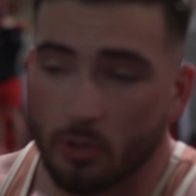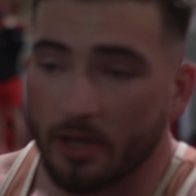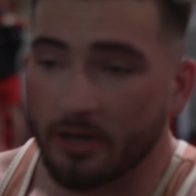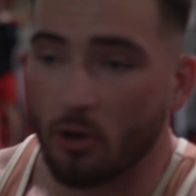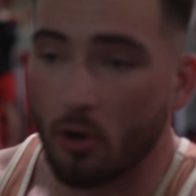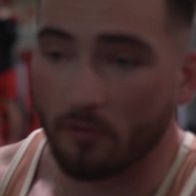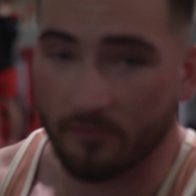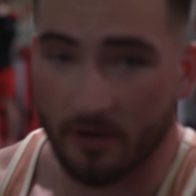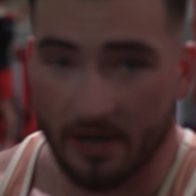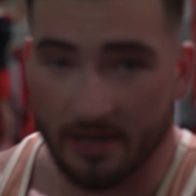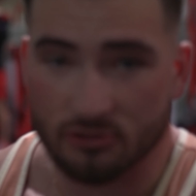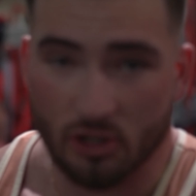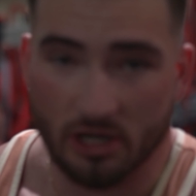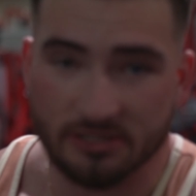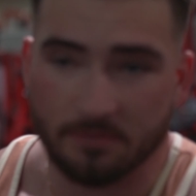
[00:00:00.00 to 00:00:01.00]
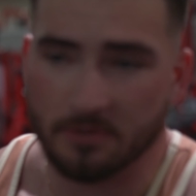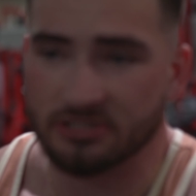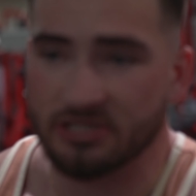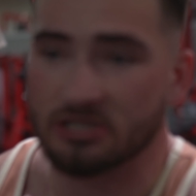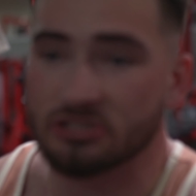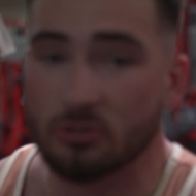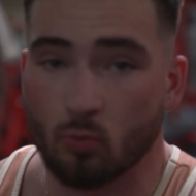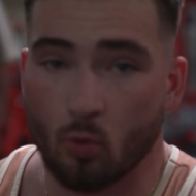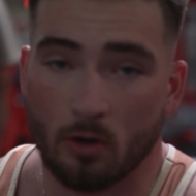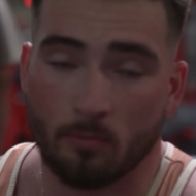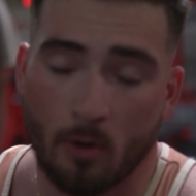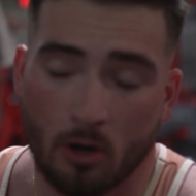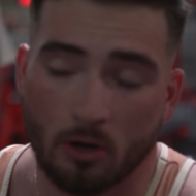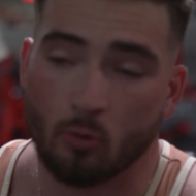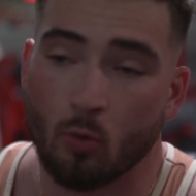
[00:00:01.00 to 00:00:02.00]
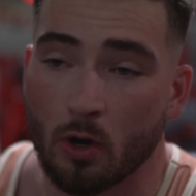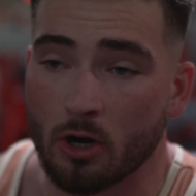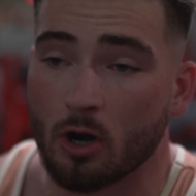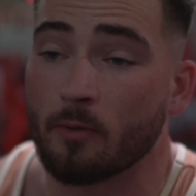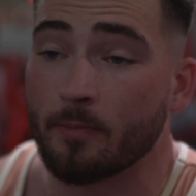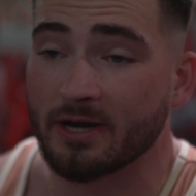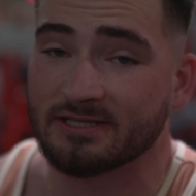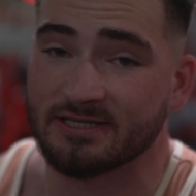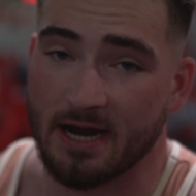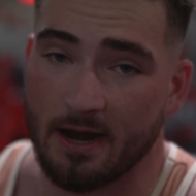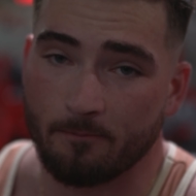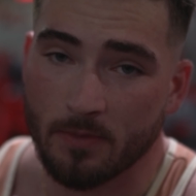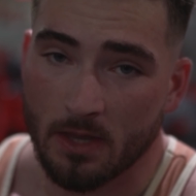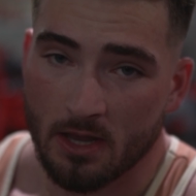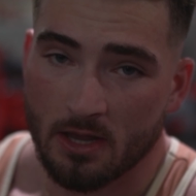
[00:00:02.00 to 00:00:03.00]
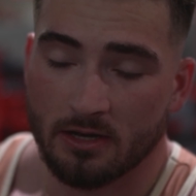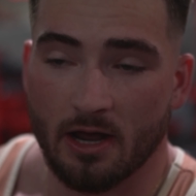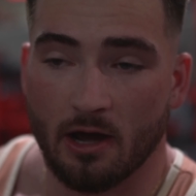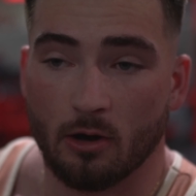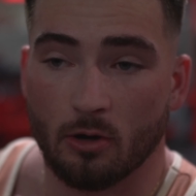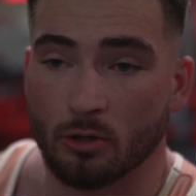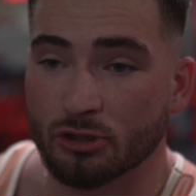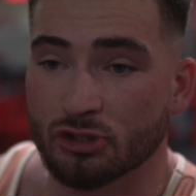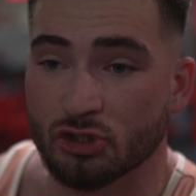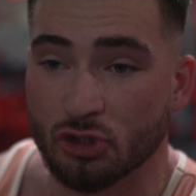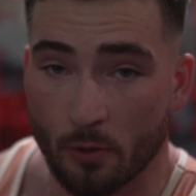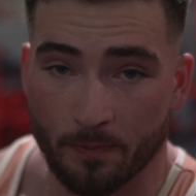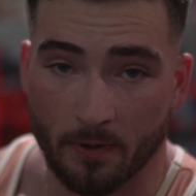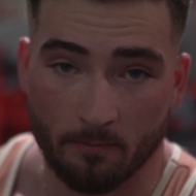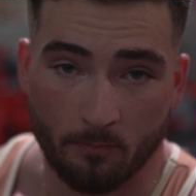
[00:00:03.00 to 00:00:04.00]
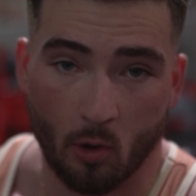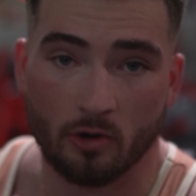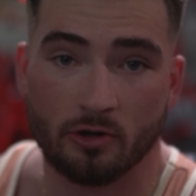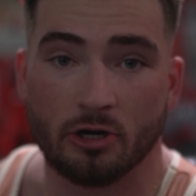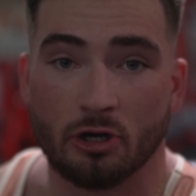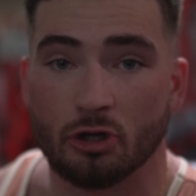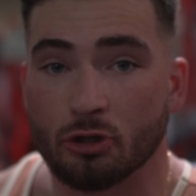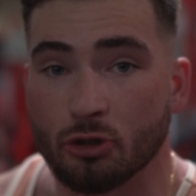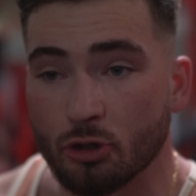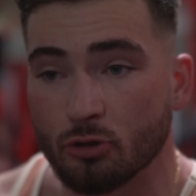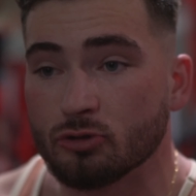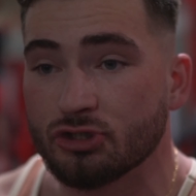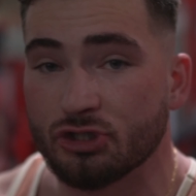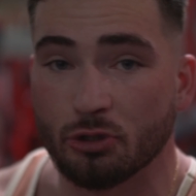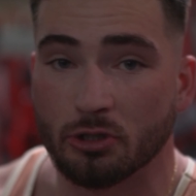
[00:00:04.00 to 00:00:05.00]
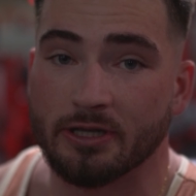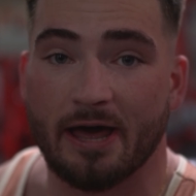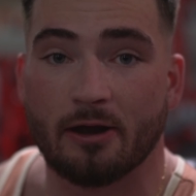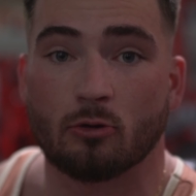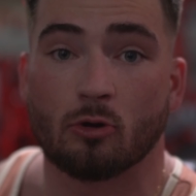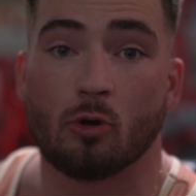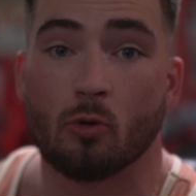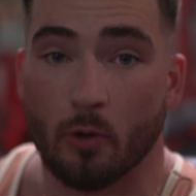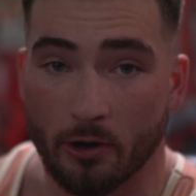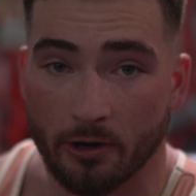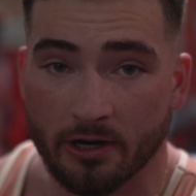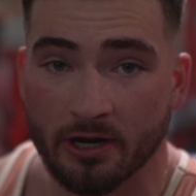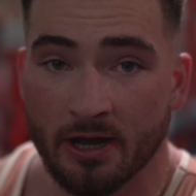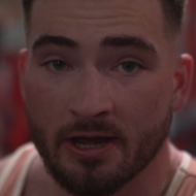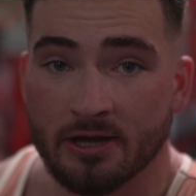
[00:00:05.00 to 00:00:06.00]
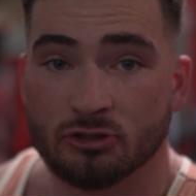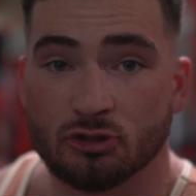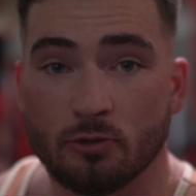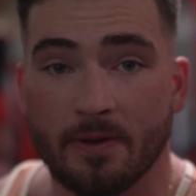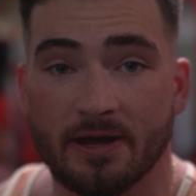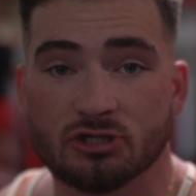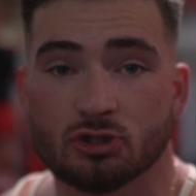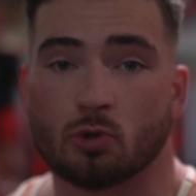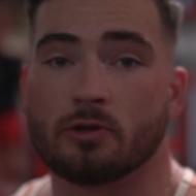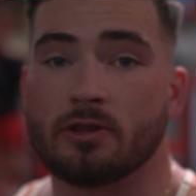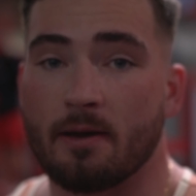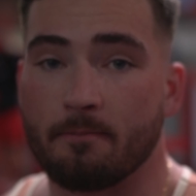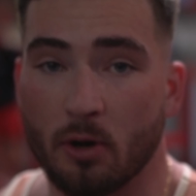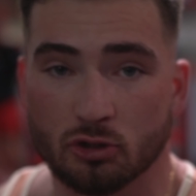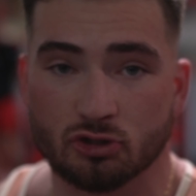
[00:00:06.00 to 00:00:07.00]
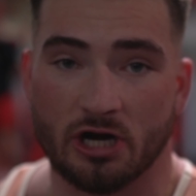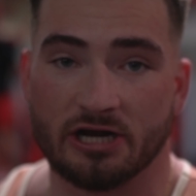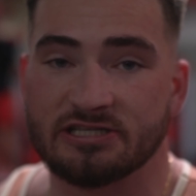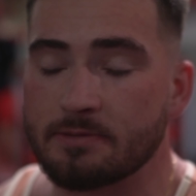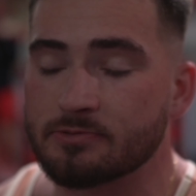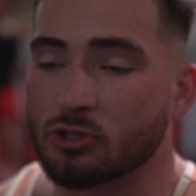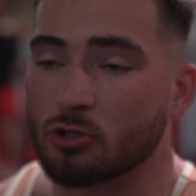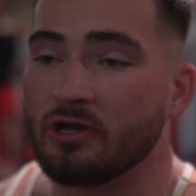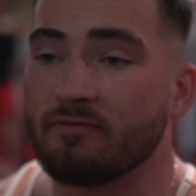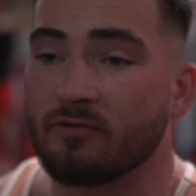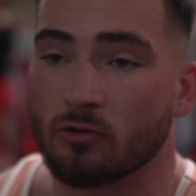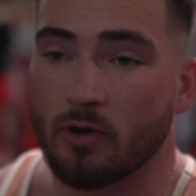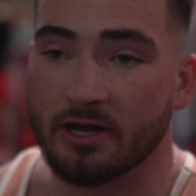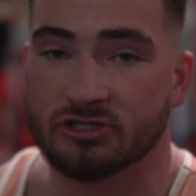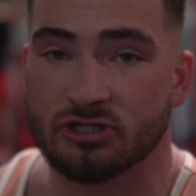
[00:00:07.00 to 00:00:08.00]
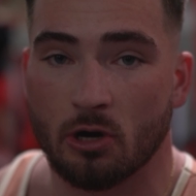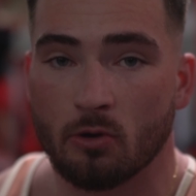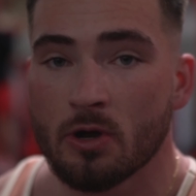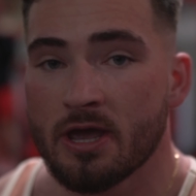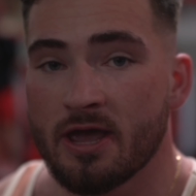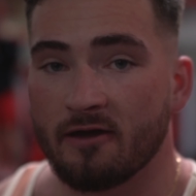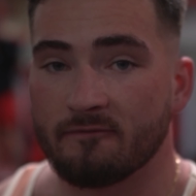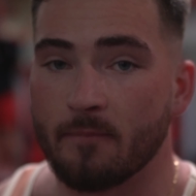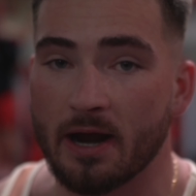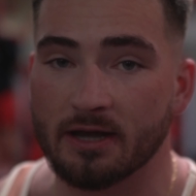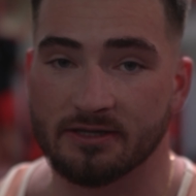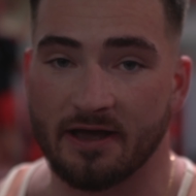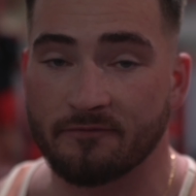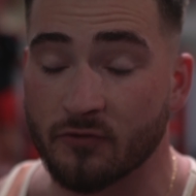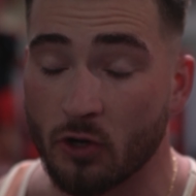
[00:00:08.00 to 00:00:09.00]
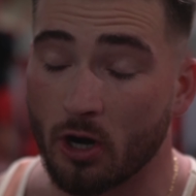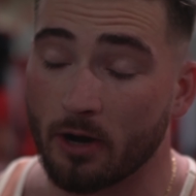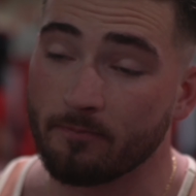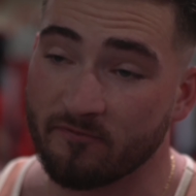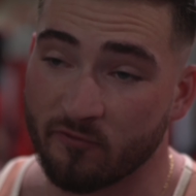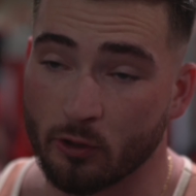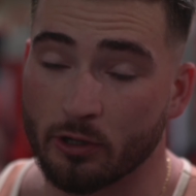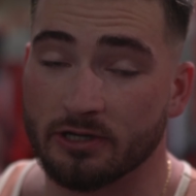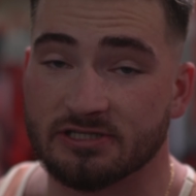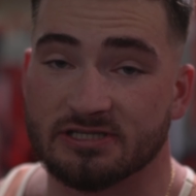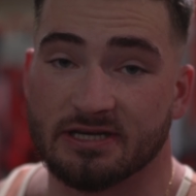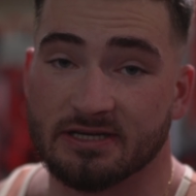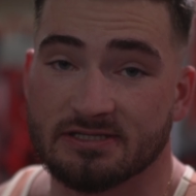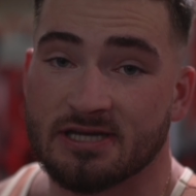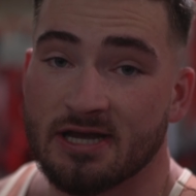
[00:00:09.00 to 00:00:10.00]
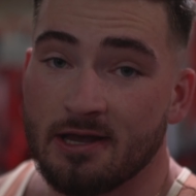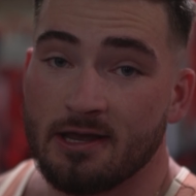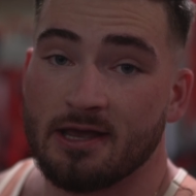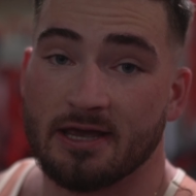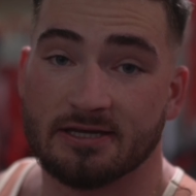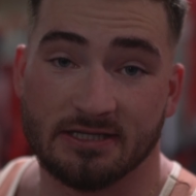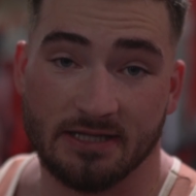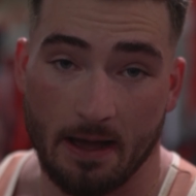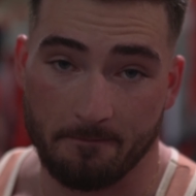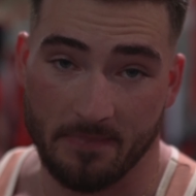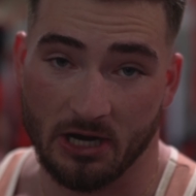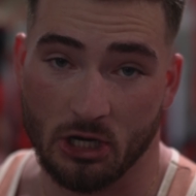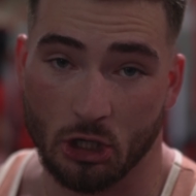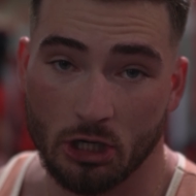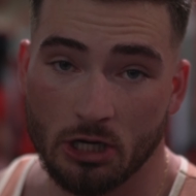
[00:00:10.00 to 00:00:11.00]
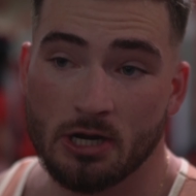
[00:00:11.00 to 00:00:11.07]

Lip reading: an overhead tricep extension, one arm at a time. Now, super important to use unilateral work to make sure that both triceps are even, right? So if my left arm, for instance, is a lot bigger,